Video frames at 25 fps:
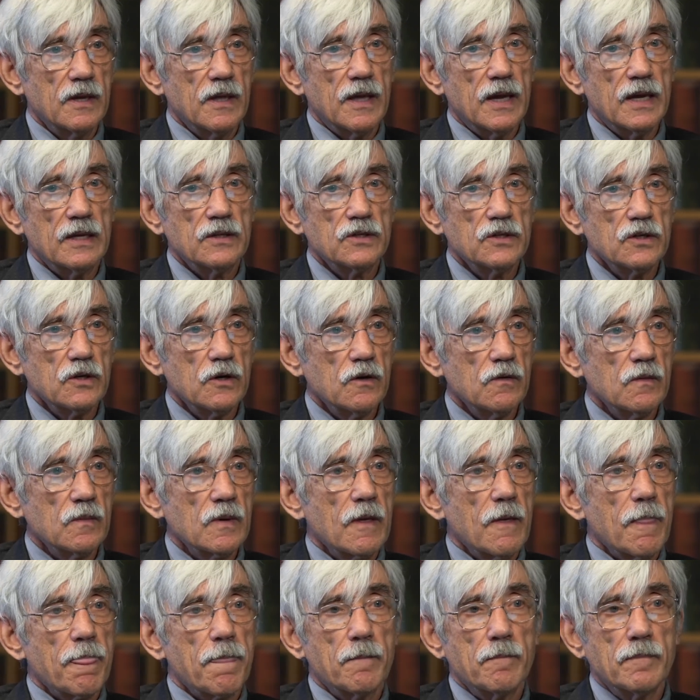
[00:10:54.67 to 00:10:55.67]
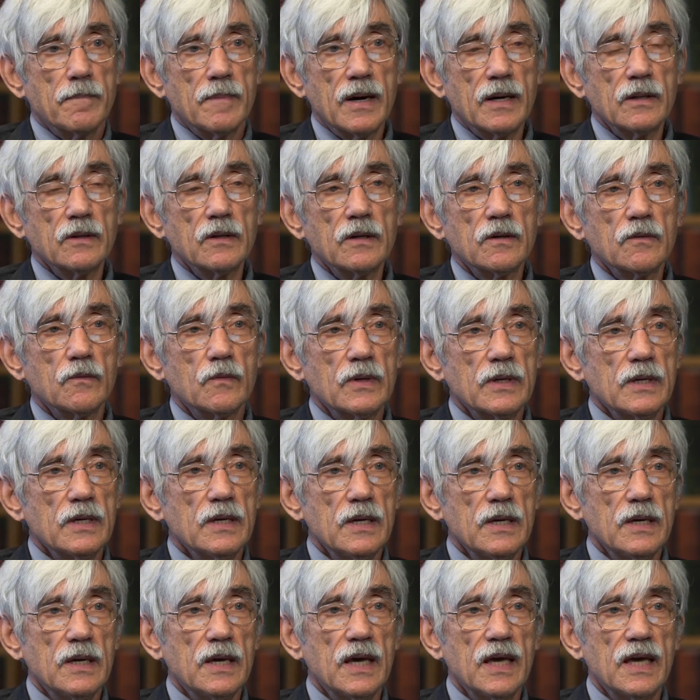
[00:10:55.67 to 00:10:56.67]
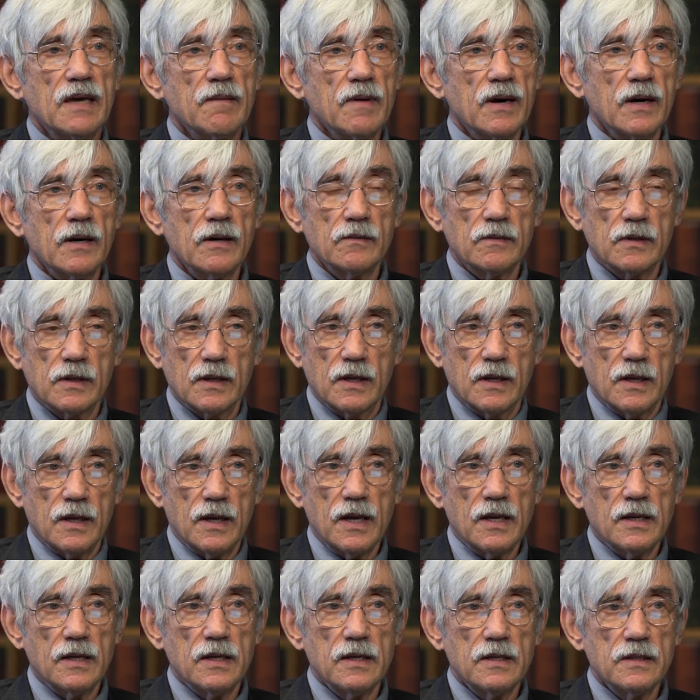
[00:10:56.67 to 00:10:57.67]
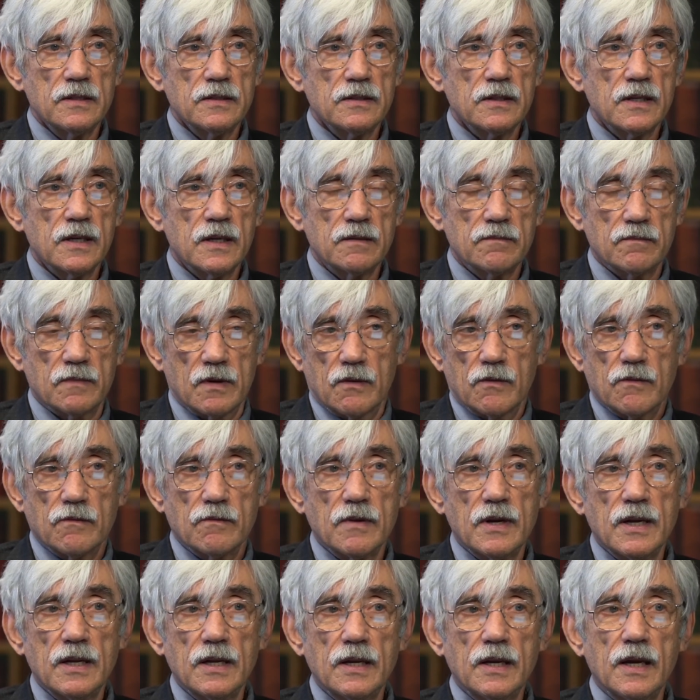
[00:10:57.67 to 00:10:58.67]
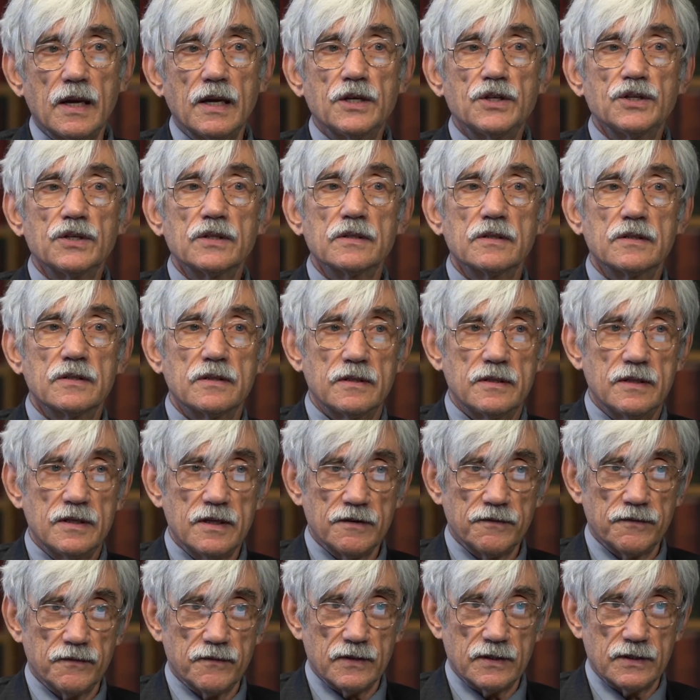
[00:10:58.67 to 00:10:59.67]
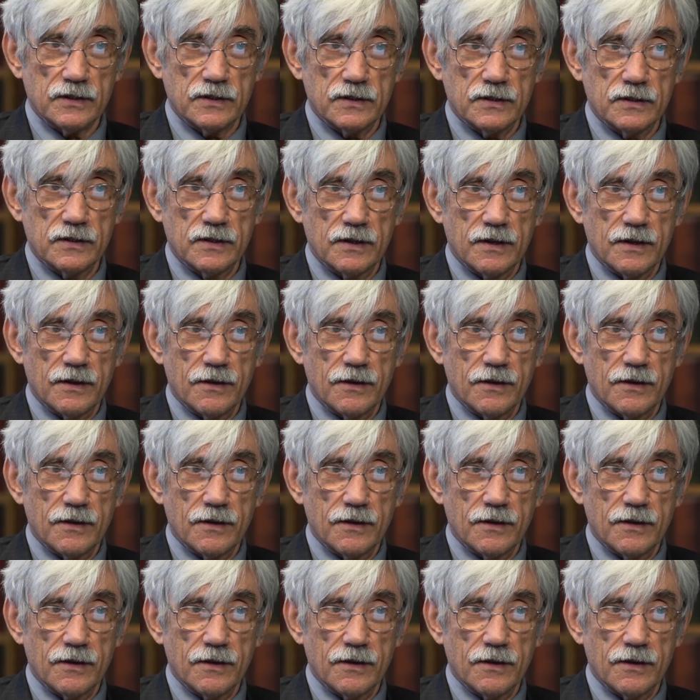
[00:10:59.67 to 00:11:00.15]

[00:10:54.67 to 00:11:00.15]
And so Muller, when he came out and he said, radiation's different.